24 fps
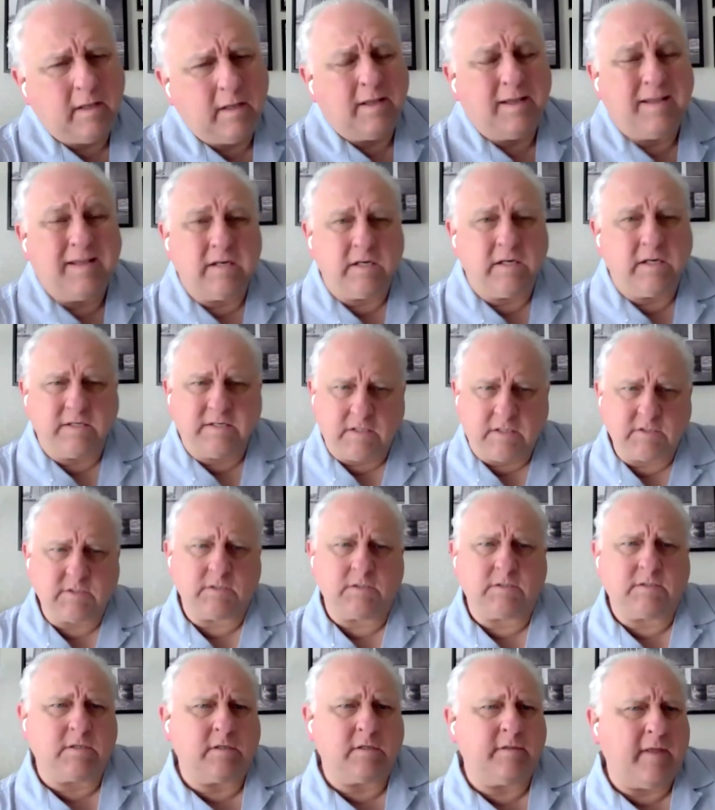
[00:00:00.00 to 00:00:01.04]
in
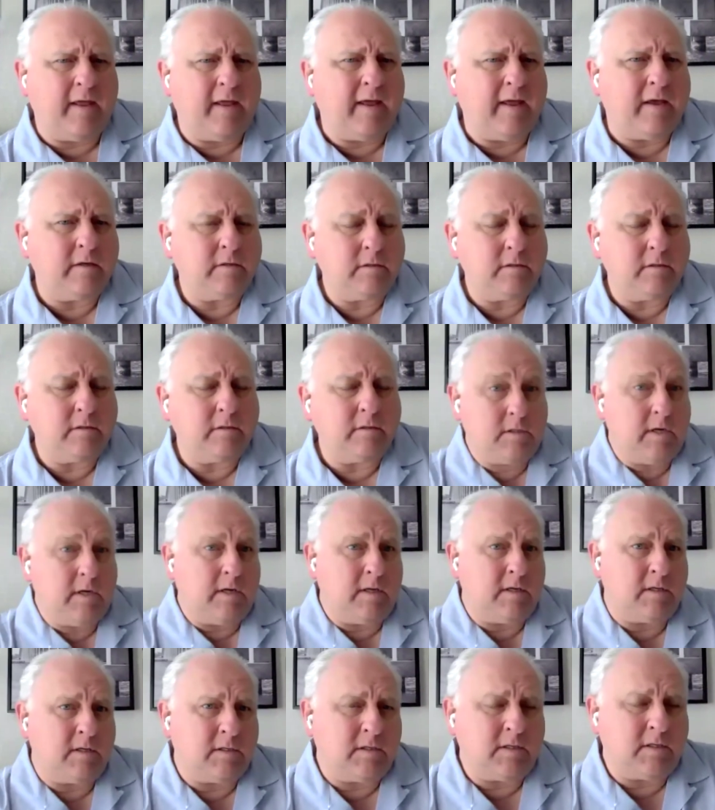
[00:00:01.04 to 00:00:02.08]
addition to that,
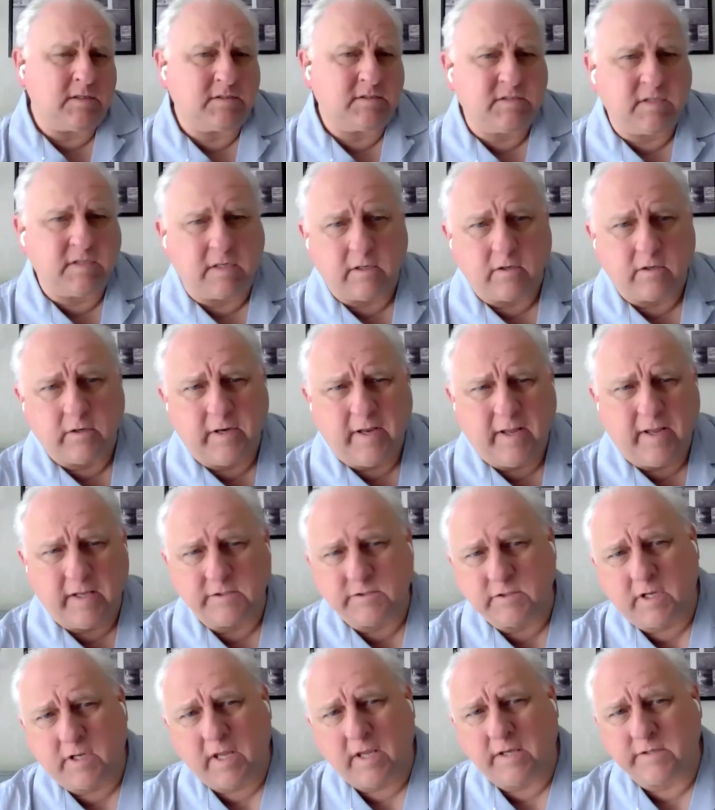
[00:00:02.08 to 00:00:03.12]
is there an
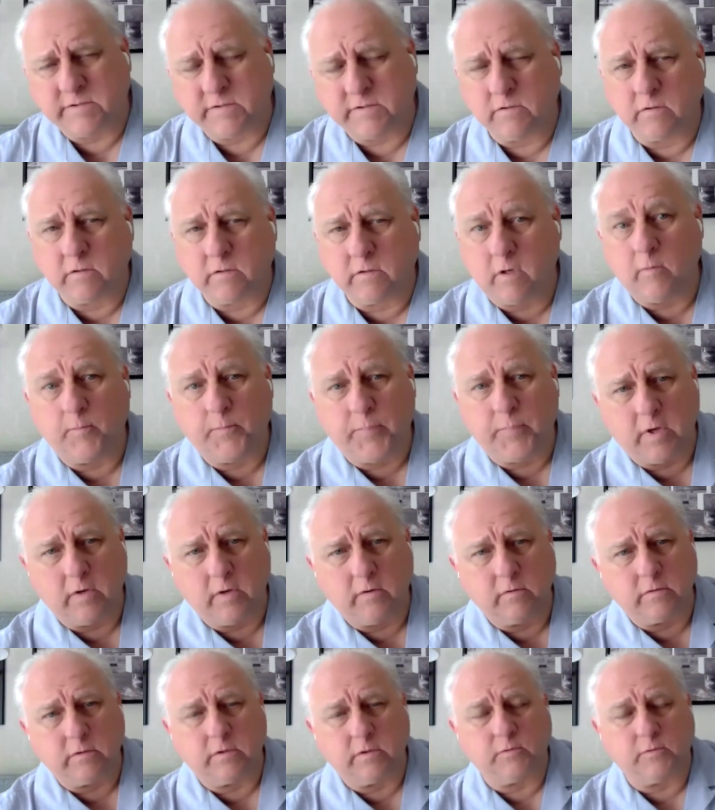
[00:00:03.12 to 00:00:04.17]
educational
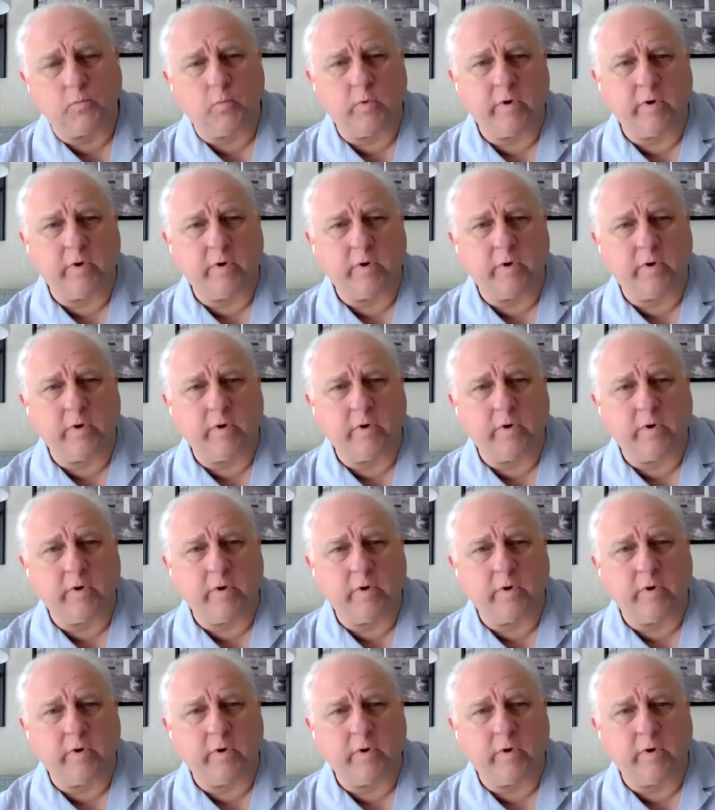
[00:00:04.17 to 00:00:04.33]
component